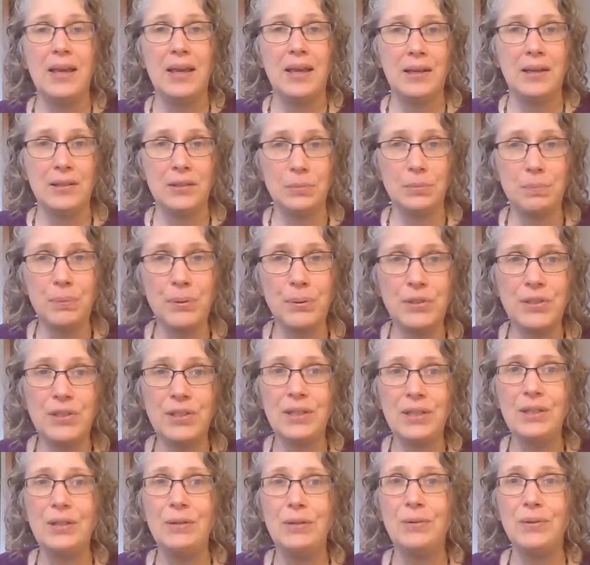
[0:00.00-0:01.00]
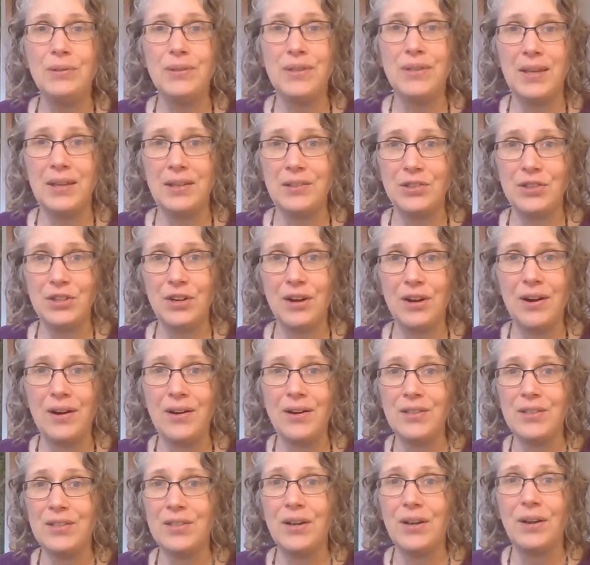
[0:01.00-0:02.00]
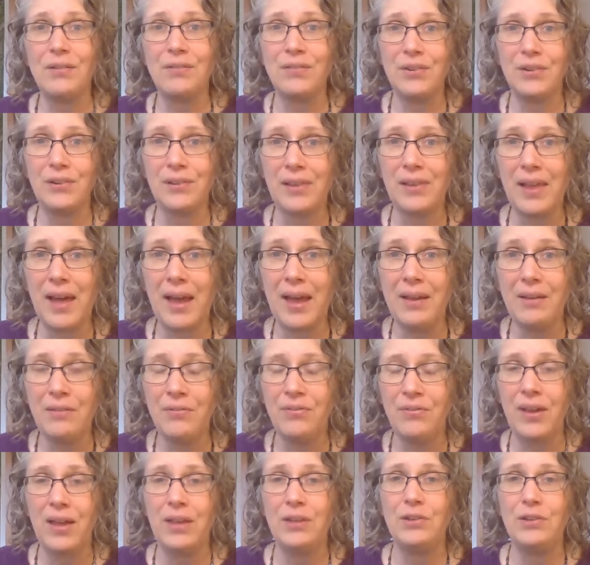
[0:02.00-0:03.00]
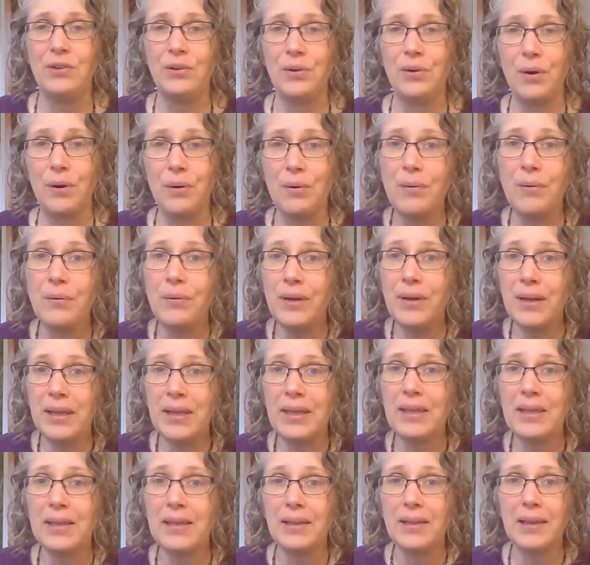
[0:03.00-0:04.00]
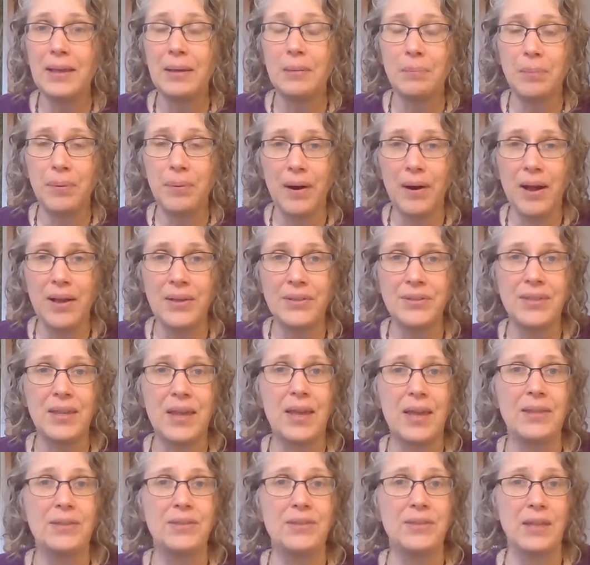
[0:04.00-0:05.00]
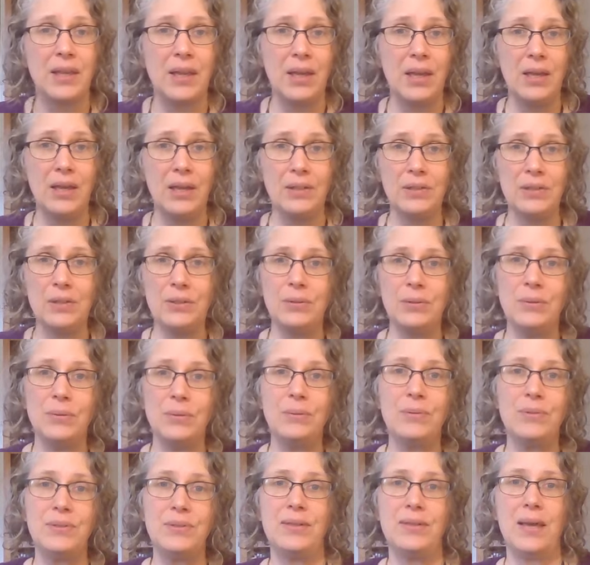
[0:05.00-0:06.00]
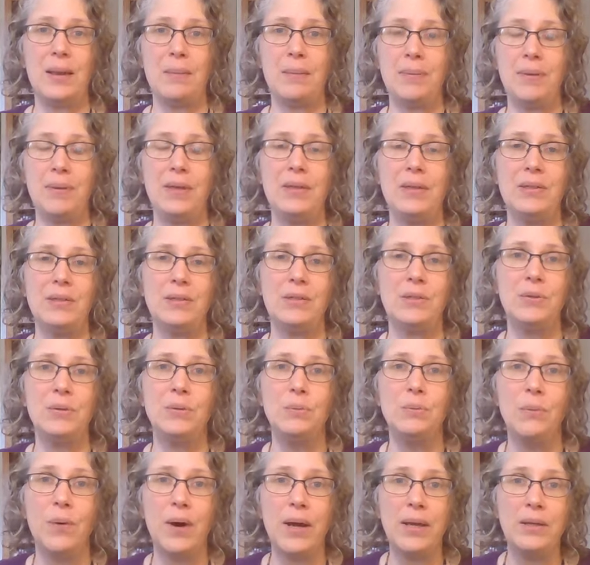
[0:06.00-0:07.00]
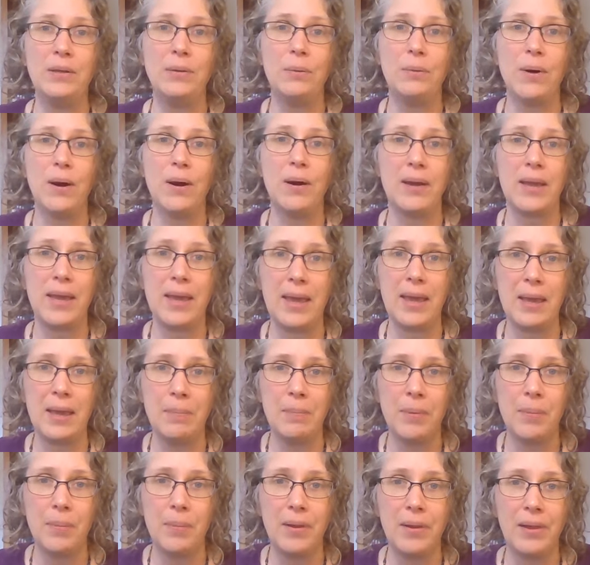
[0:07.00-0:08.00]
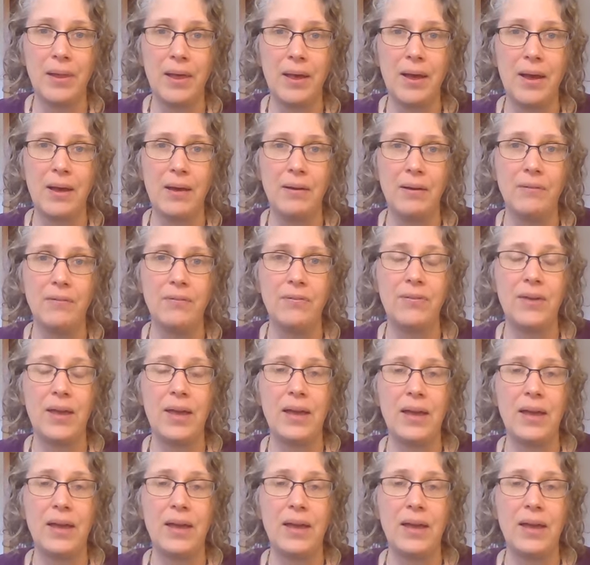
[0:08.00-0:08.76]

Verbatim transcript: It is pushing you to take charge of your life and your own healing process to step into what you are capable of.